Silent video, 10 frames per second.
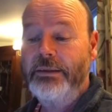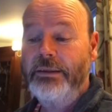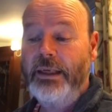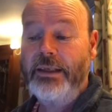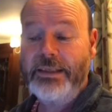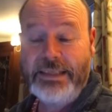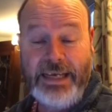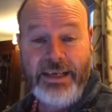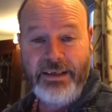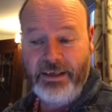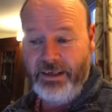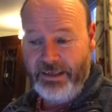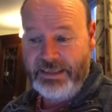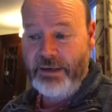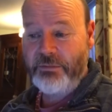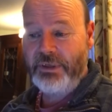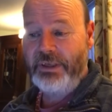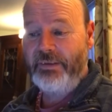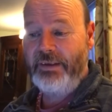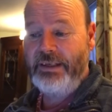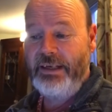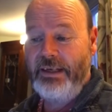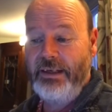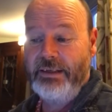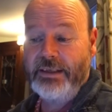Understanding and accepting that Dean is